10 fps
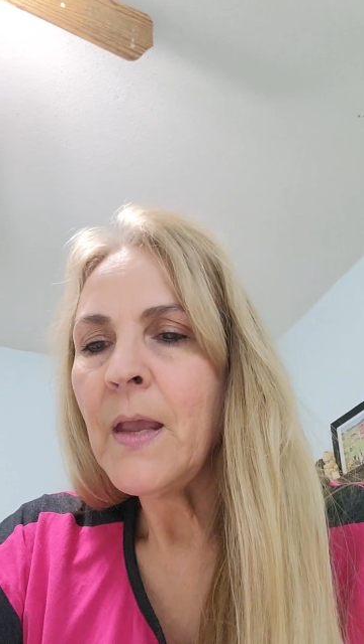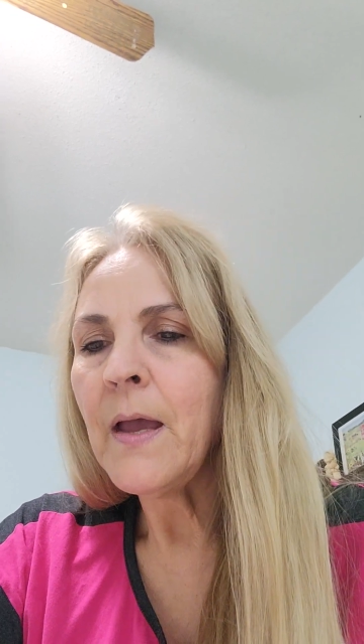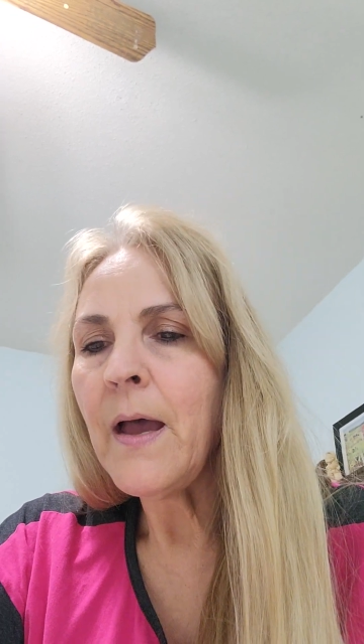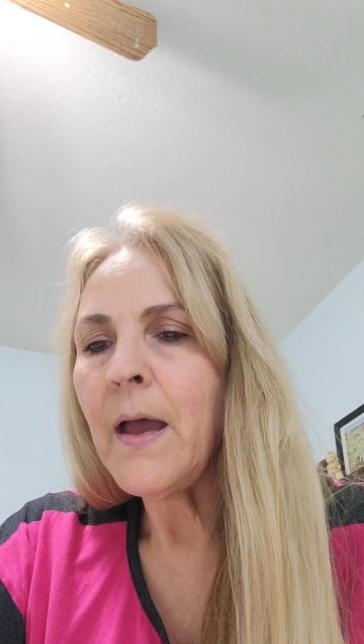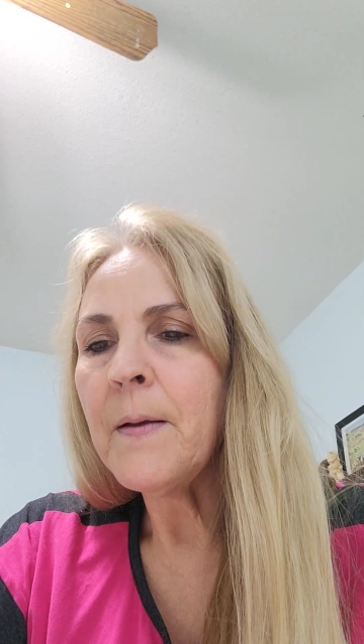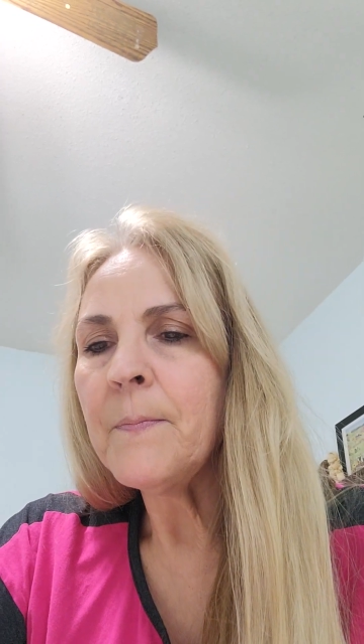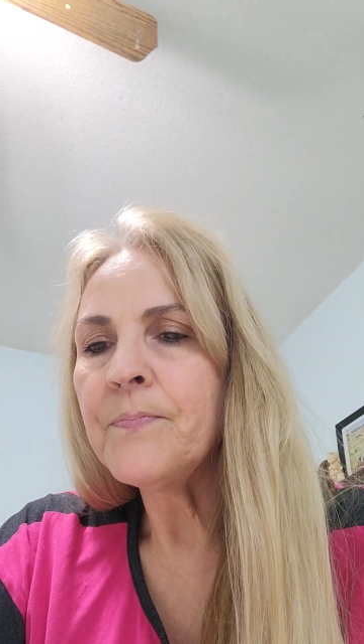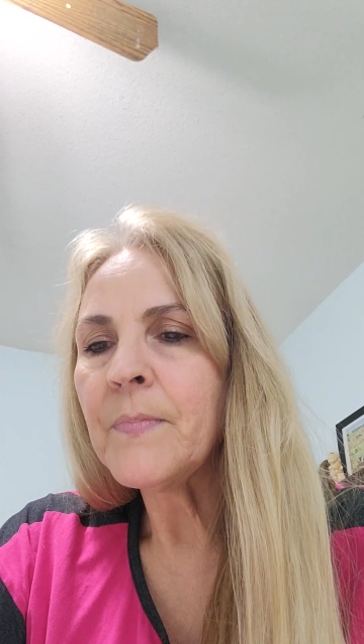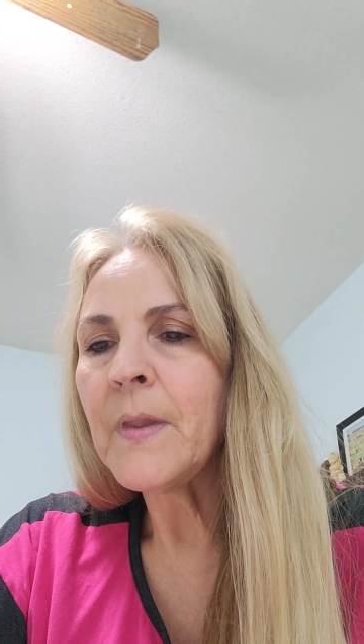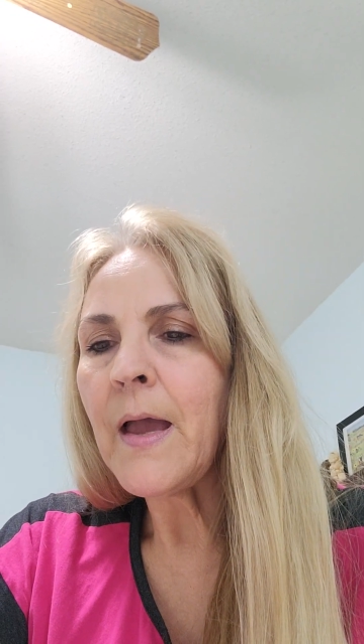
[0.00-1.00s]

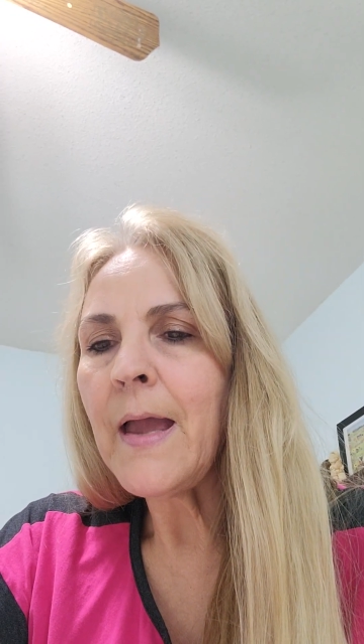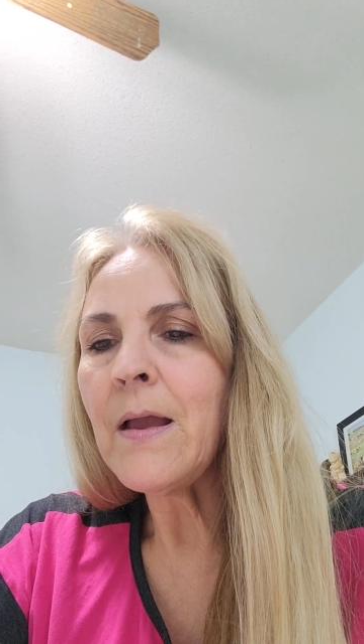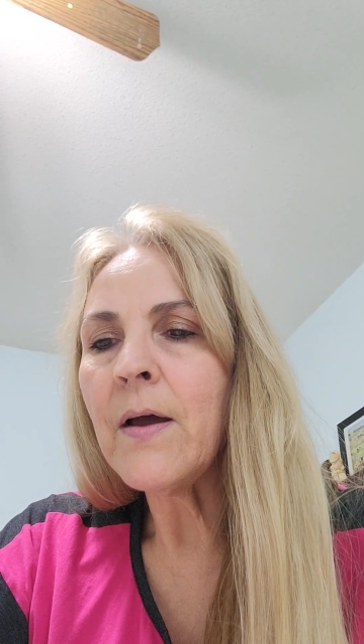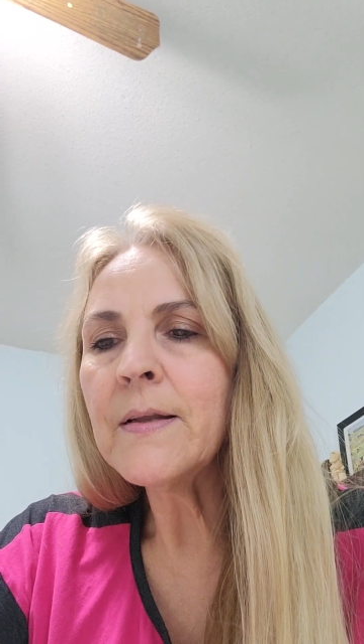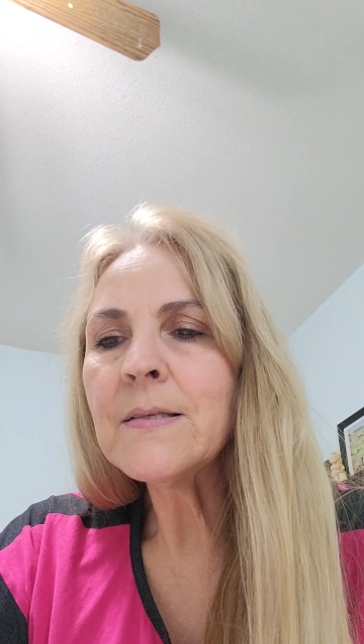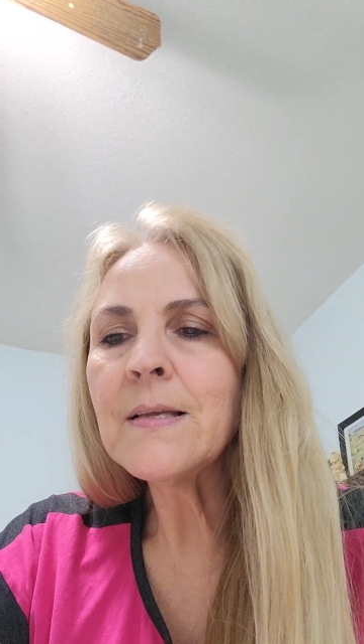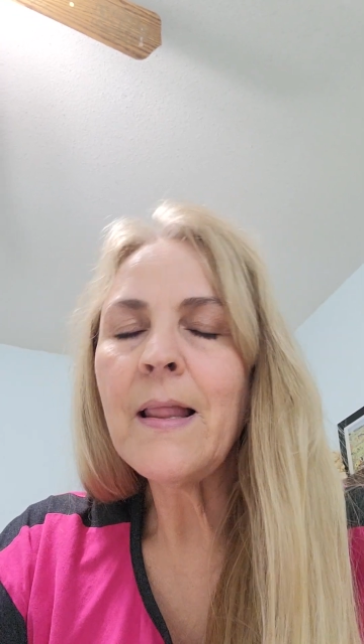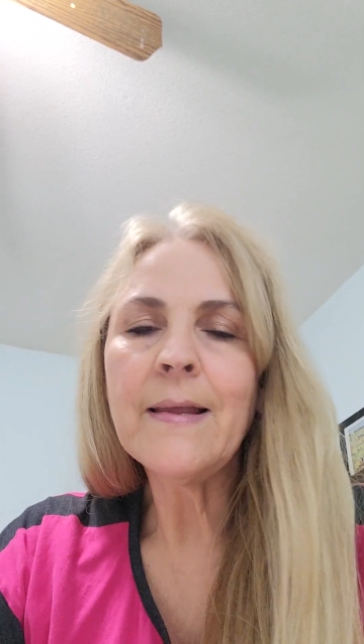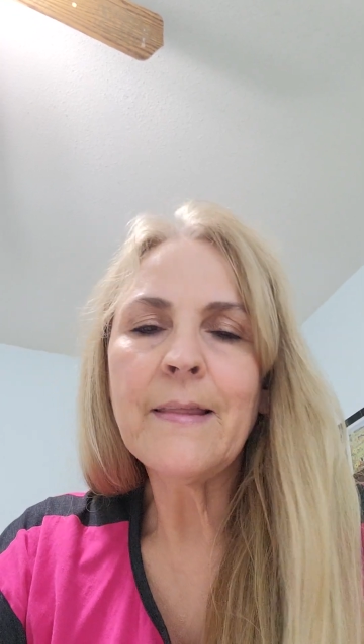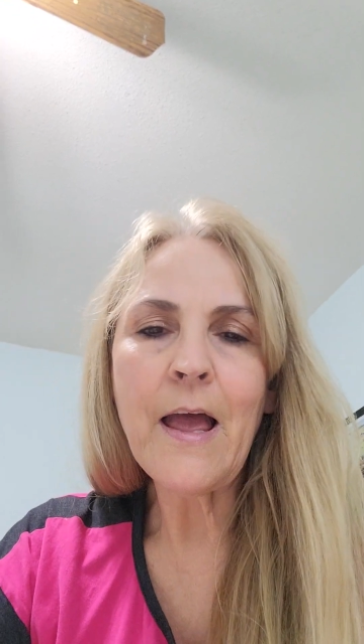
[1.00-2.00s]
I honestly
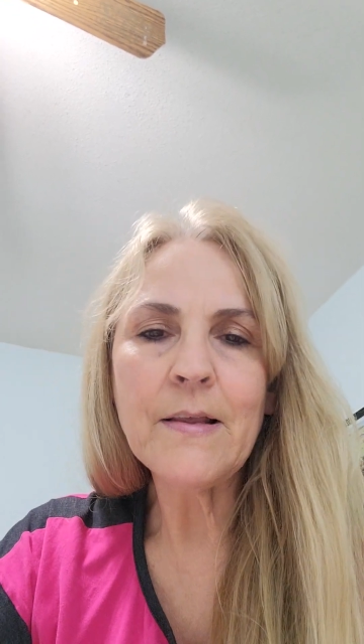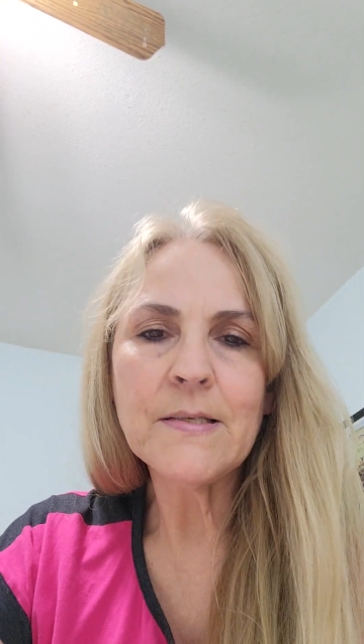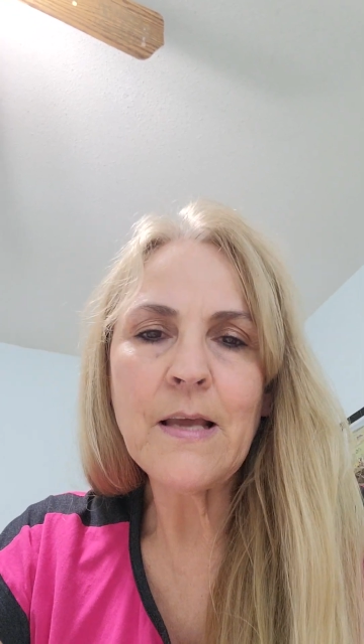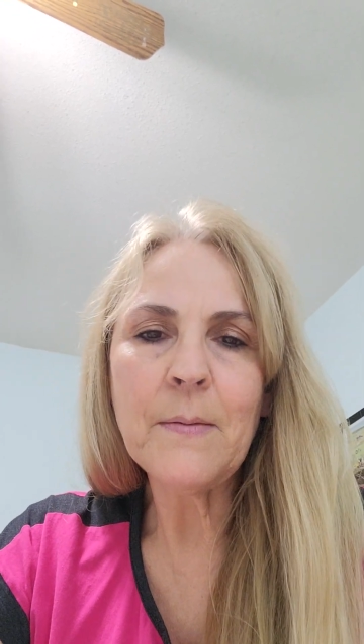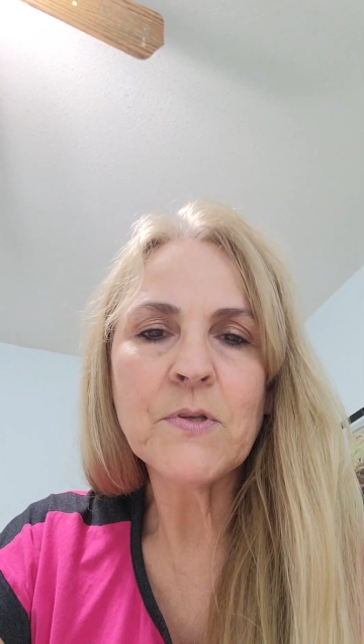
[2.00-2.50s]
like that step